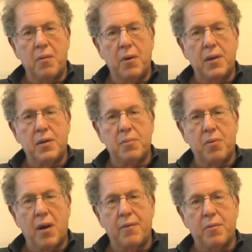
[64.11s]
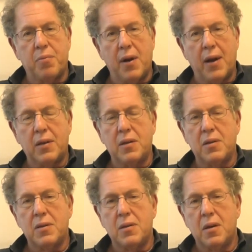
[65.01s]
went into private
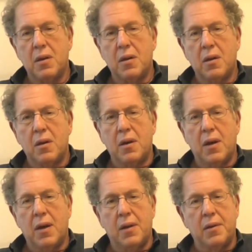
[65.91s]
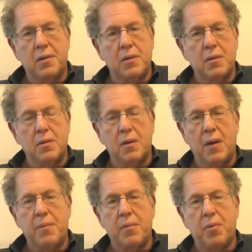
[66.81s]
practice, and
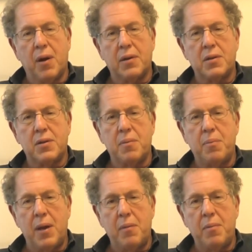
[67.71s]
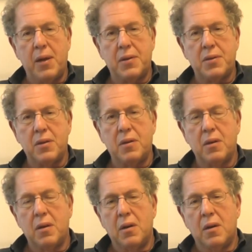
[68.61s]
I've been practicing pain medicine
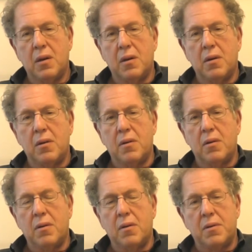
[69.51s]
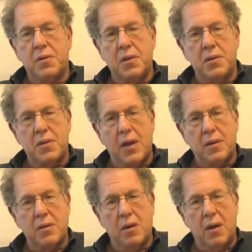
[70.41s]
since
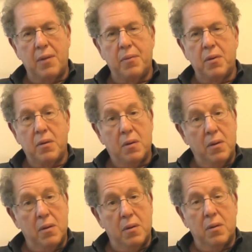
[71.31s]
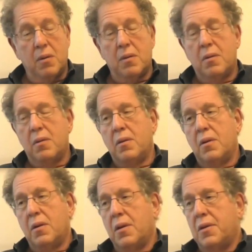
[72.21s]
that time.
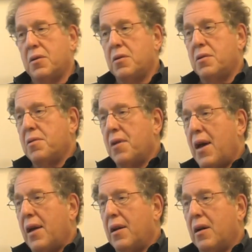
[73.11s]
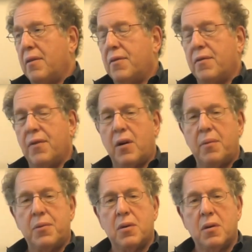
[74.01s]
In addition to that, I've
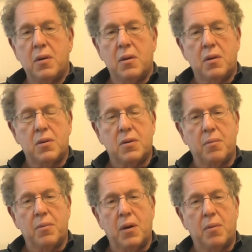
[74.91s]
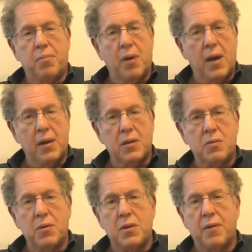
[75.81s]
developed some products
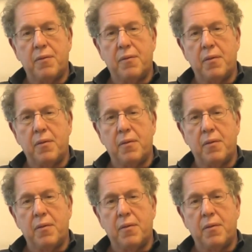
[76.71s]
which have